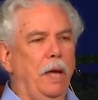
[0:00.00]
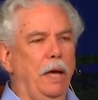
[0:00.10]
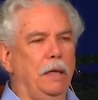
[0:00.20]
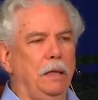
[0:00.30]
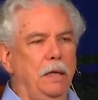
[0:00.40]

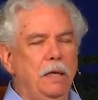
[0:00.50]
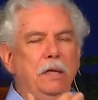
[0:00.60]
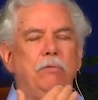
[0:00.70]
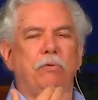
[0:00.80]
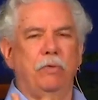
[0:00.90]
and let
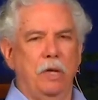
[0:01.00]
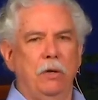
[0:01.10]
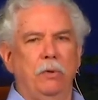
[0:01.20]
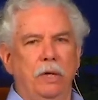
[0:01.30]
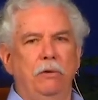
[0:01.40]
it
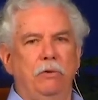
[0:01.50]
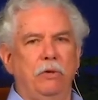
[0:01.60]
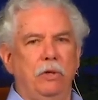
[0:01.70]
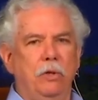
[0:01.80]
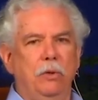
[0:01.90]
flow into
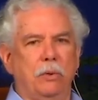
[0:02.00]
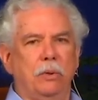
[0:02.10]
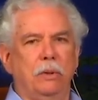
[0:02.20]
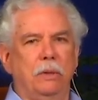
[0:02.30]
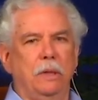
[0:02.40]
you.
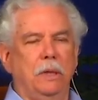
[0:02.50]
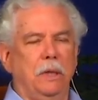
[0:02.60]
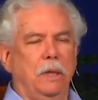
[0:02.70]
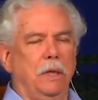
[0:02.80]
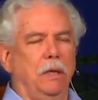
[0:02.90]

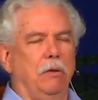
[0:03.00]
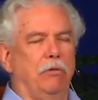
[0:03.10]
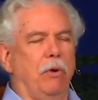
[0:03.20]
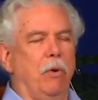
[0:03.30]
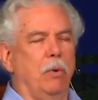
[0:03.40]

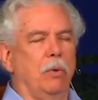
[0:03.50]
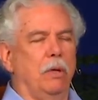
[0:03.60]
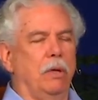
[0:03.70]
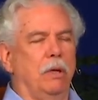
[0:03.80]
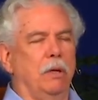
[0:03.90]
So
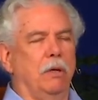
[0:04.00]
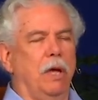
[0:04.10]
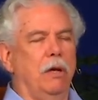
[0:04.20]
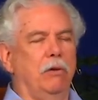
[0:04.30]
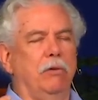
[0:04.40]

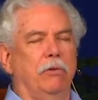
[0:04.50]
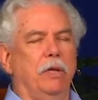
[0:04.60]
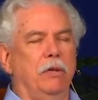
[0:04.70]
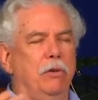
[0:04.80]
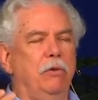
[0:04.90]
Edgar
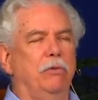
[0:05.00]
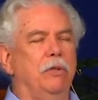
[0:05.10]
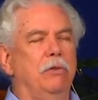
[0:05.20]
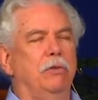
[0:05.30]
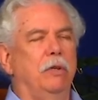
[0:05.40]
said, use
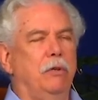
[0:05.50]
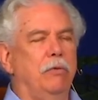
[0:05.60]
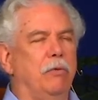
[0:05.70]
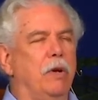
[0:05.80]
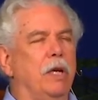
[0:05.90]
this little
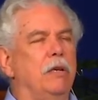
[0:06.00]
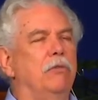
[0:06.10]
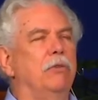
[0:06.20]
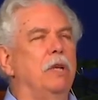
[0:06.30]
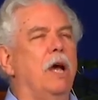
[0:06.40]

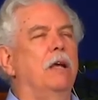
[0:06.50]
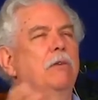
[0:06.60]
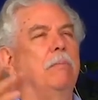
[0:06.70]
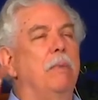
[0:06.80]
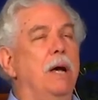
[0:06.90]
phrase,
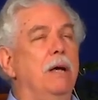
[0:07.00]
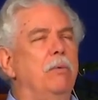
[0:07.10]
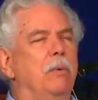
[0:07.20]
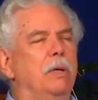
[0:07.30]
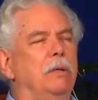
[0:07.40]
not my
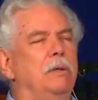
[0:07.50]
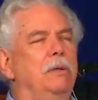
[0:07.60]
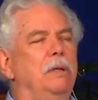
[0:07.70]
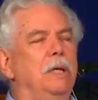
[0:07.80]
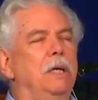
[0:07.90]

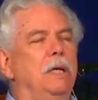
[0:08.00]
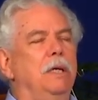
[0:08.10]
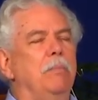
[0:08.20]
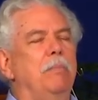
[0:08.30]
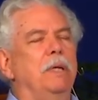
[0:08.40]
will,
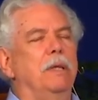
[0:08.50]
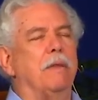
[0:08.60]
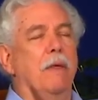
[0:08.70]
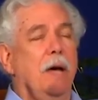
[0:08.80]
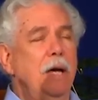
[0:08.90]
but
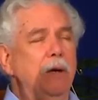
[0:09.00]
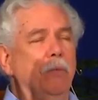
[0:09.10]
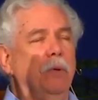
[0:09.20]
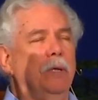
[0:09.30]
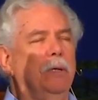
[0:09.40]
thy
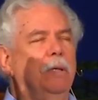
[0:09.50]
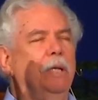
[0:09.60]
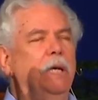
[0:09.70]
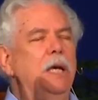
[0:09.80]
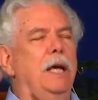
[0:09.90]
will,
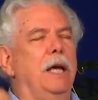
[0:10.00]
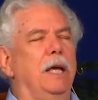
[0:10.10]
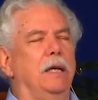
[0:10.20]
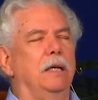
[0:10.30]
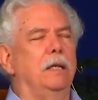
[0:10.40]

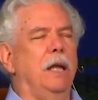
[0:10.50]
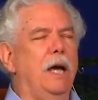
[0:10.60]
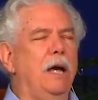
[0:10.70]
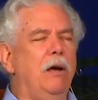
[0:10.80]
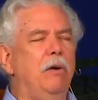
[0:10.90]
and
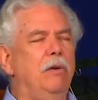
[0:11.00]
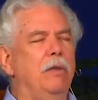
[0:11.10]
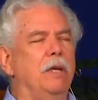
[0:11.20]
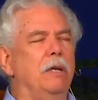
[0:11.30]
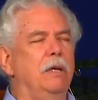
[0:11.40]
allow
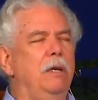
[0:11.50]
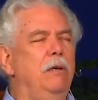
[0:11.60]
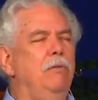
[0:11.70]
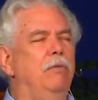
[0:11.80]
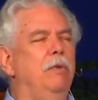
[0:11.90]
the
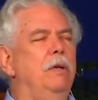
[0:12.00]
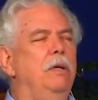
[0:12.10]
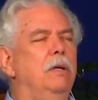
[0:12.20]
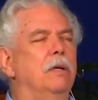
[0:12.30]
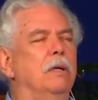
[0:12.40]
infinite,